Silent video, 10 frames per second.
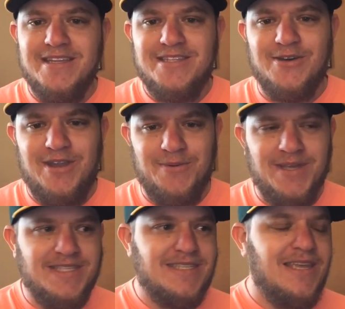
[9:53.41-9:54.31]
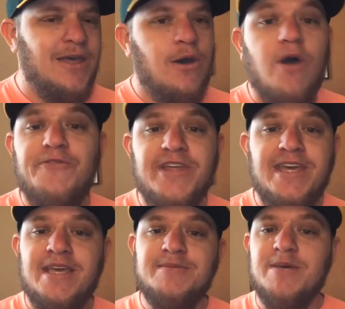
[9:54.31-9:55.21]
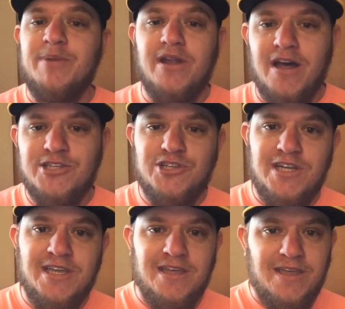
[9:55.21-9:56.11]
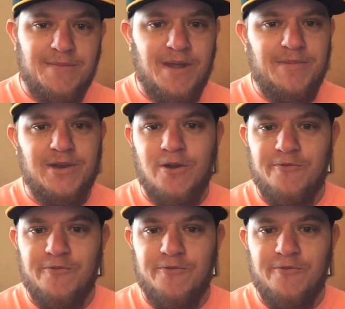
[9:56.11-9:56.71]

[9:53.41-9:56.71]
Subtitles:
So anyways, hopefully he keeps up on a hot streak coming up here.